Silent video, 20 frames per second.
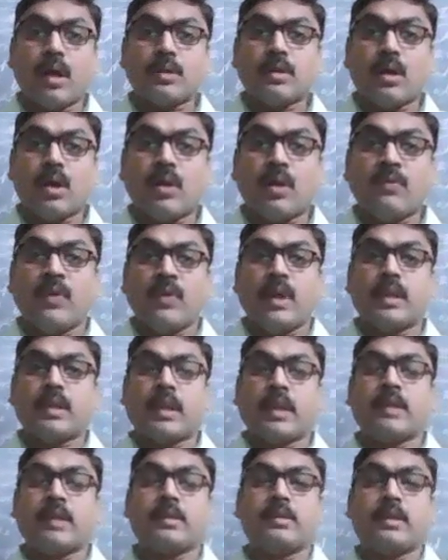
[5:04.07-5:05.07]
of
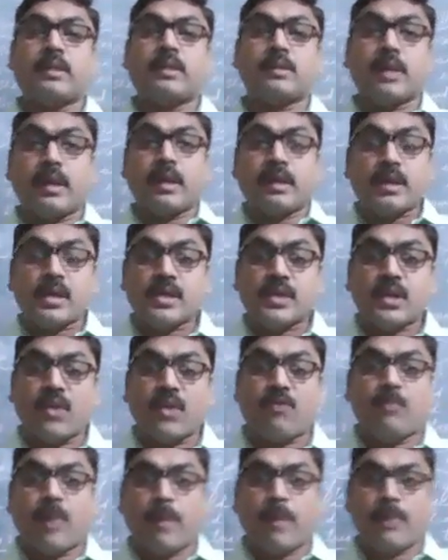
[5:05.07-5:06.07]
in the interest
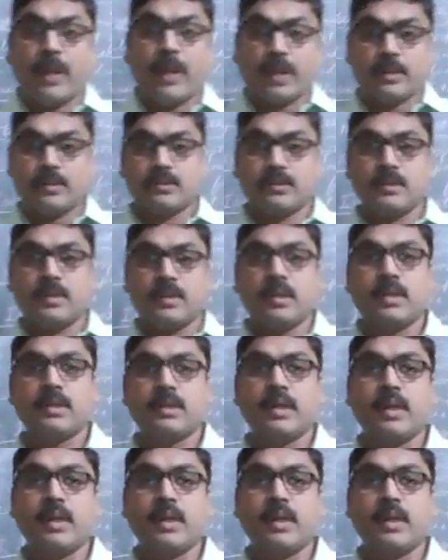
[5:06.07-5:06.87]
of public, as